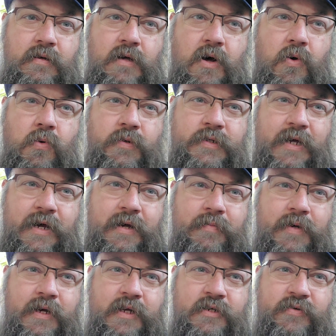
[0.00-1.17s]
old time
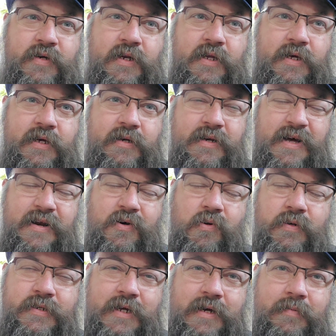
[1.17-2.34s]
country, like, not
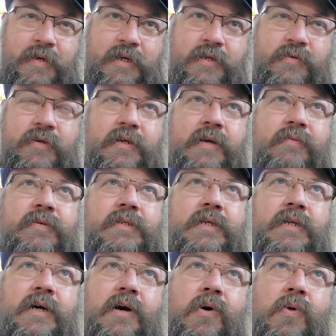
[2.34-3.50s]
old time country, he was
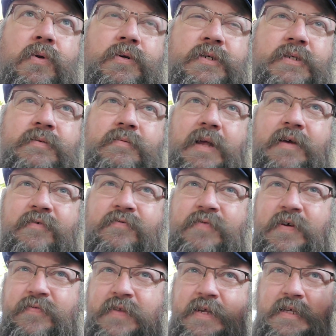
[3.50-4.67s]
into older, like
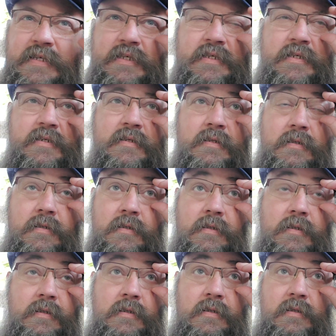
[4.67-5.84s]
50s
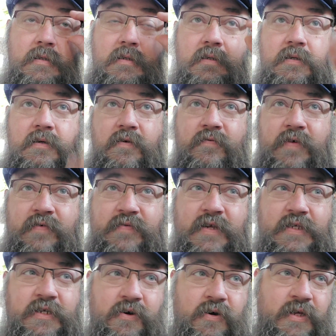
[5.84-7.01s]

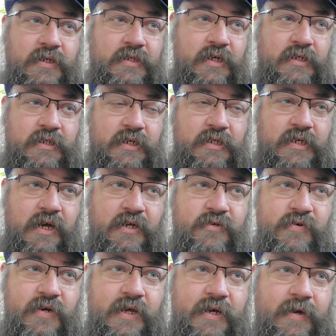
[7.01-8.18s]
and early 60s
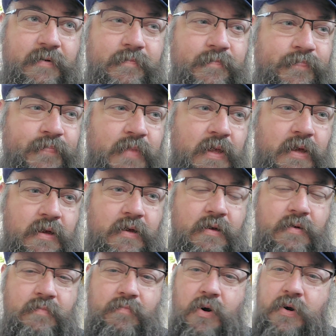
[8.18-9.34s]
country, like
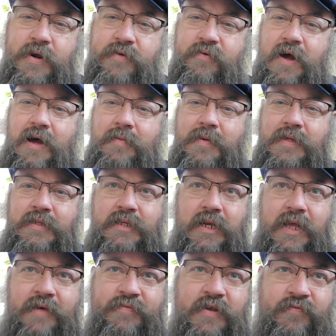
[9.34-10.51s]
Marty Robbins,
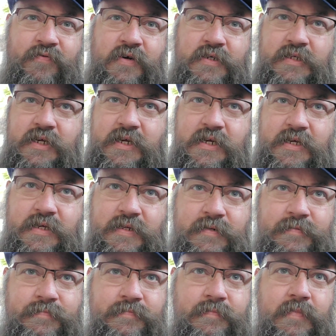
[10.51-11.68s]
Lefty Frizzell,
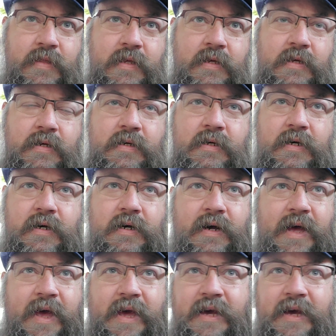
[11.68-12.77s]
Hank